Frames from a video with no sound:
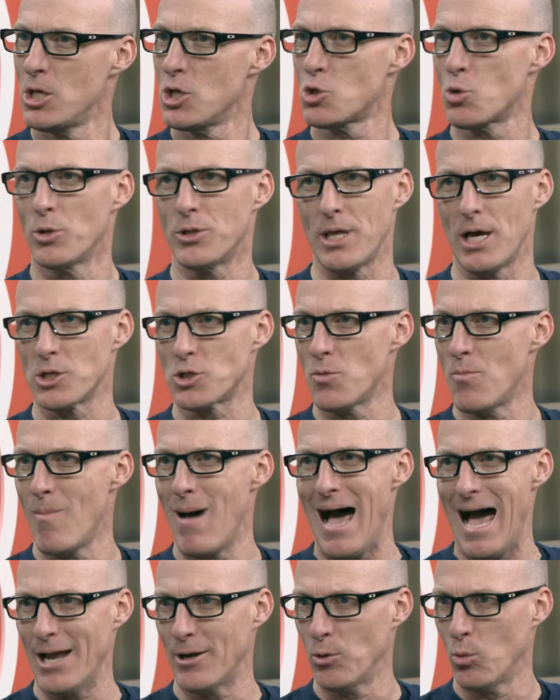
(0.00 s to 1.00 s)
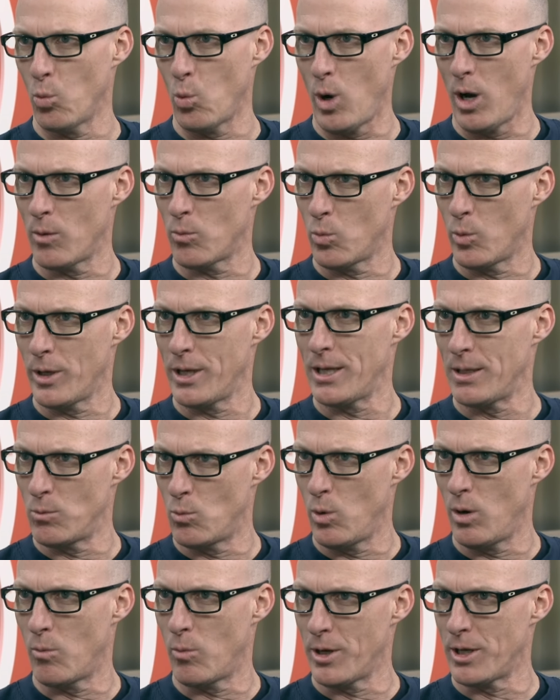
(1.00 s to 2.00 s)
So it doesn't matter
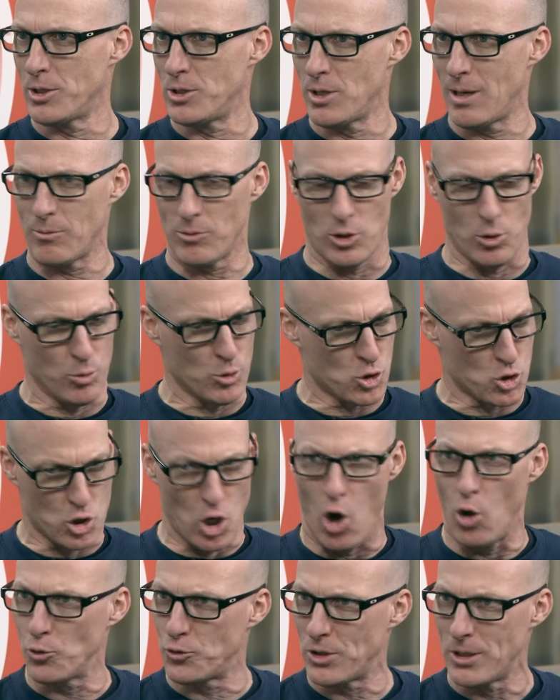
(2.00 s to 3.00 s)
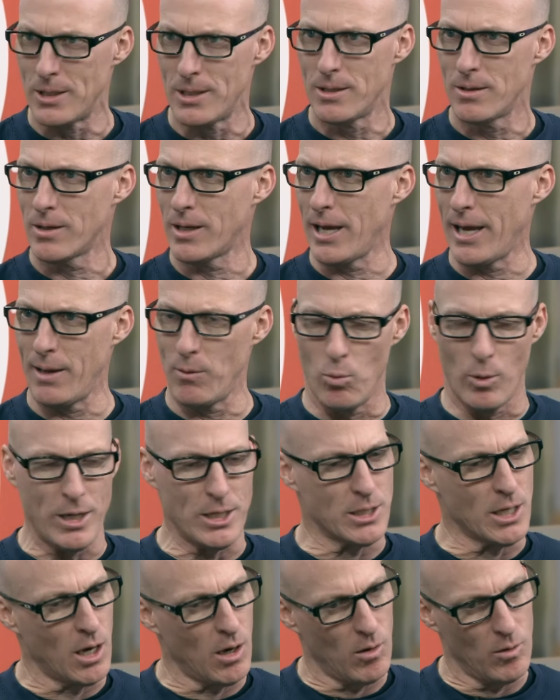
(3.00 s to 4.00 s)
the result. Okay, we
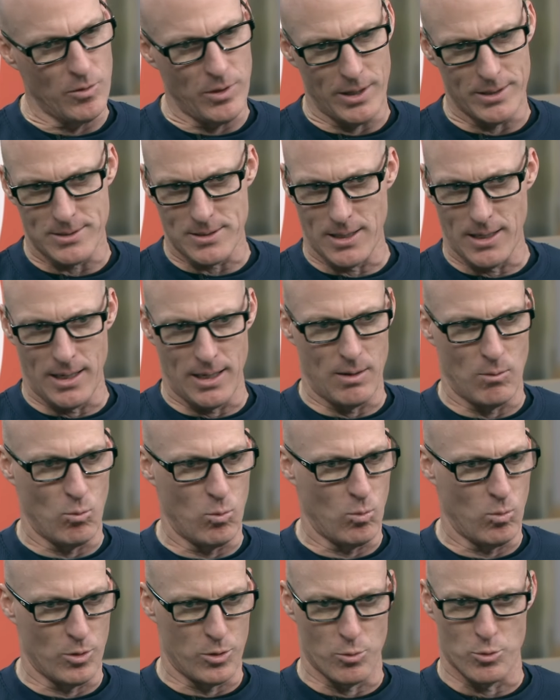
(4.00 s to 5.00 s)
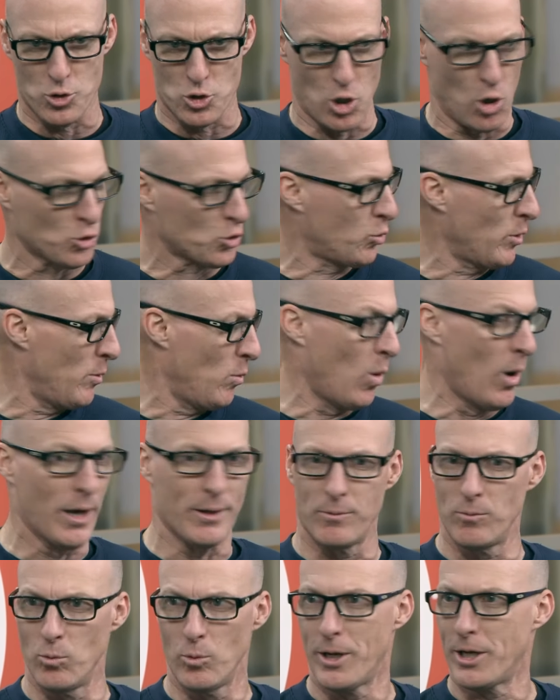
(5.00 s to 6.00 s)
know that with the results we
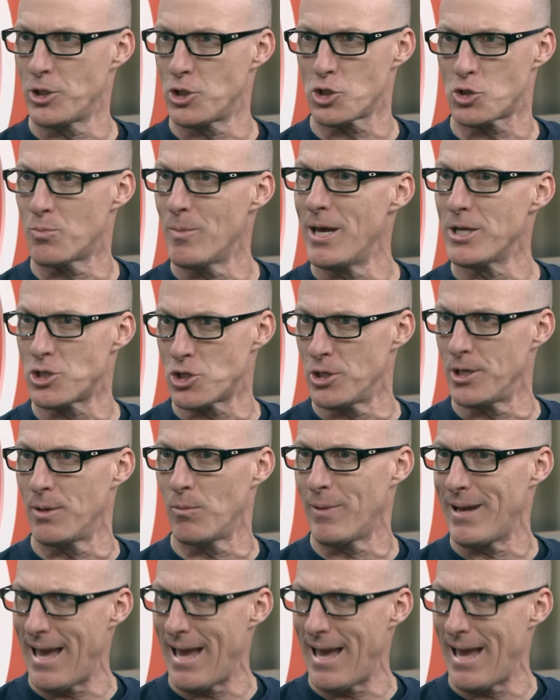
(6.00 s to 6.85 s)
want. Reek just mentioned it.